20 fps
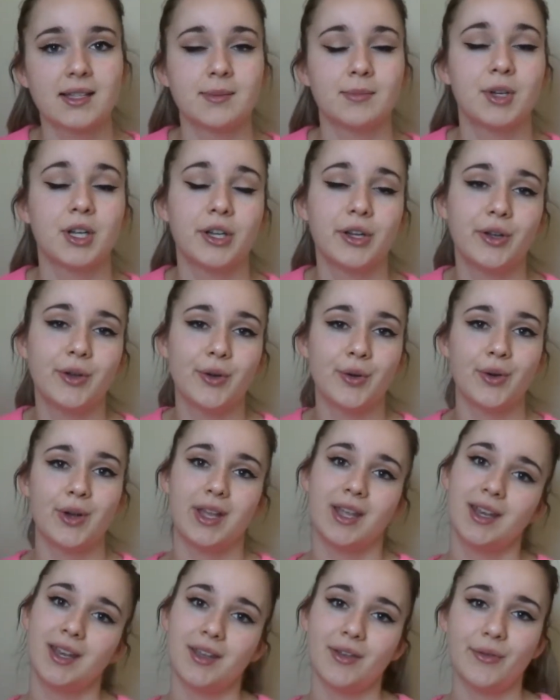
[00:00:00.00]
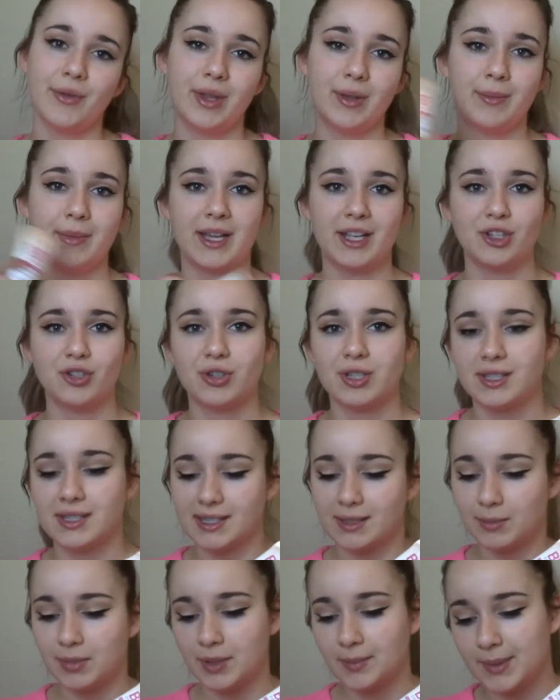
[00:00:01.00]
I'm gonna go in with my
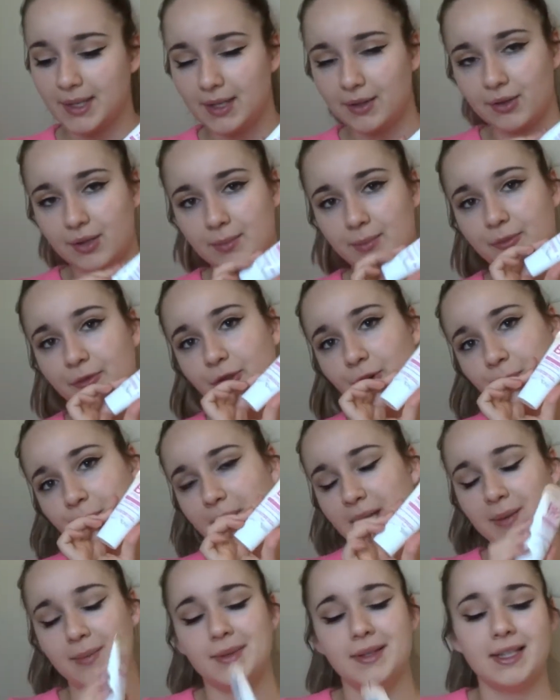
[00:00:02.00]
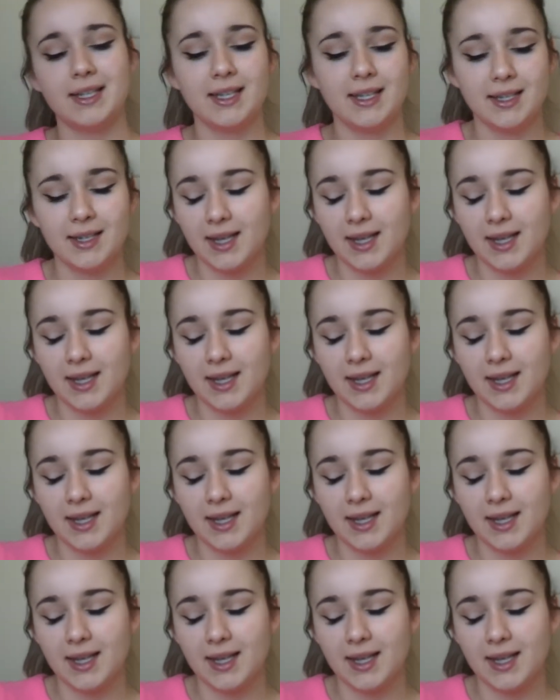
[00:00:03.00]
trusty BB cream from Maybelline.